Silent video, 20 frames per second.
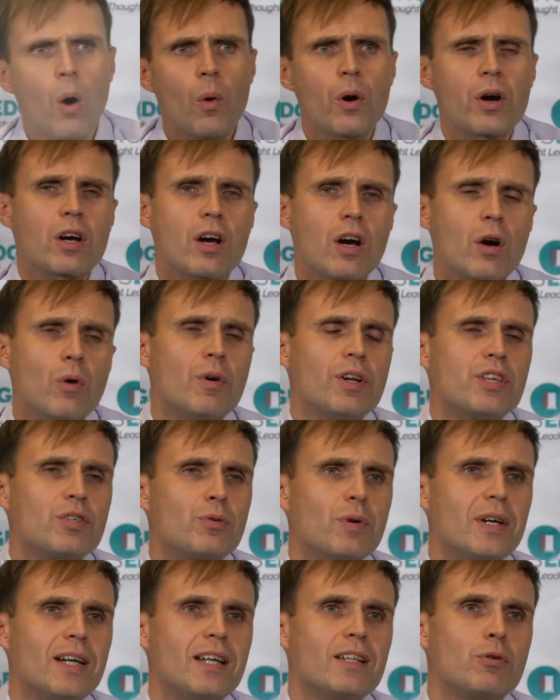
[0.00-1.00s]
our goal is
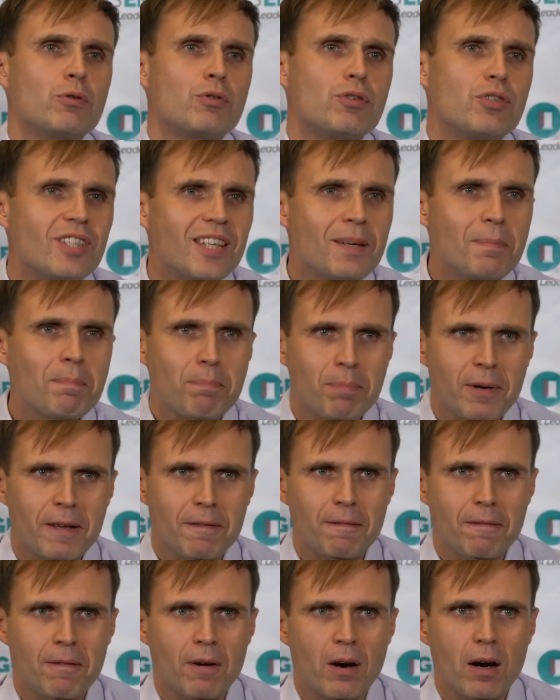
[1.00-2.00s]
really to
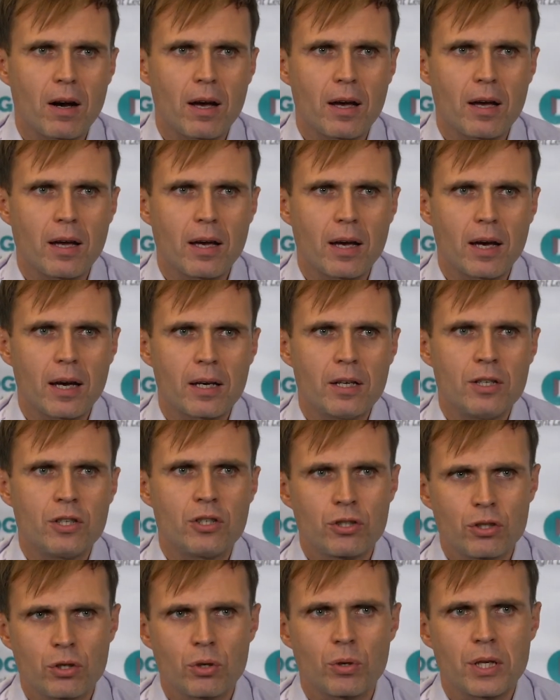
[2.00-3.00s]
simplify
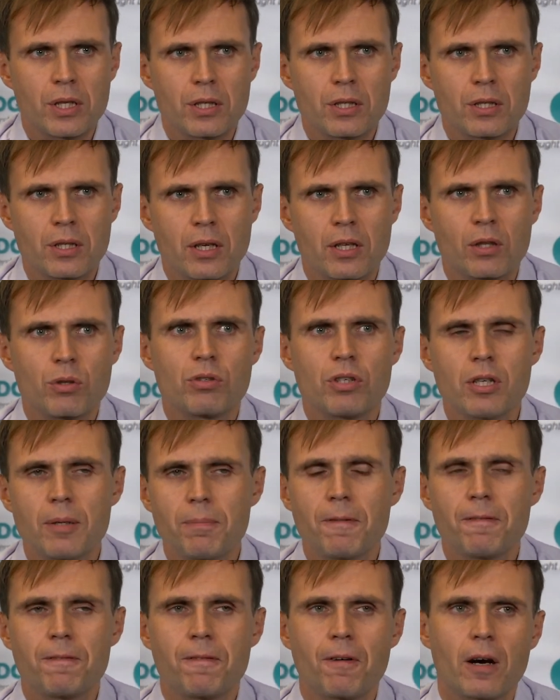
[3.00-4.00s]
insurance, uh, to
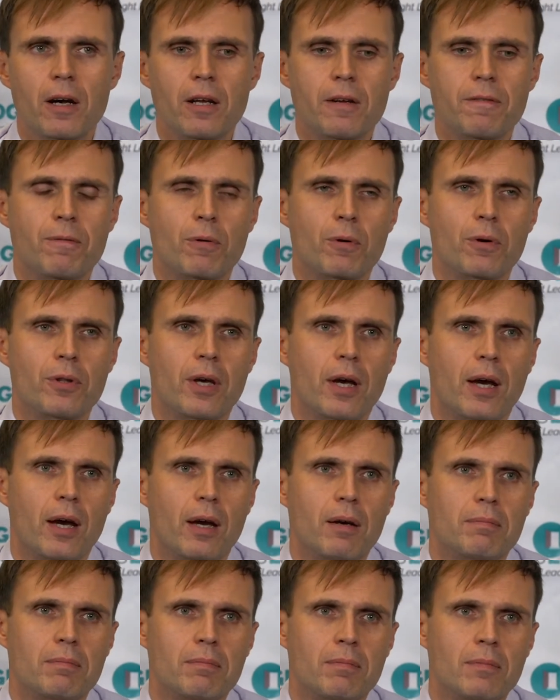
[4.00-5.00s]
simplify it for the,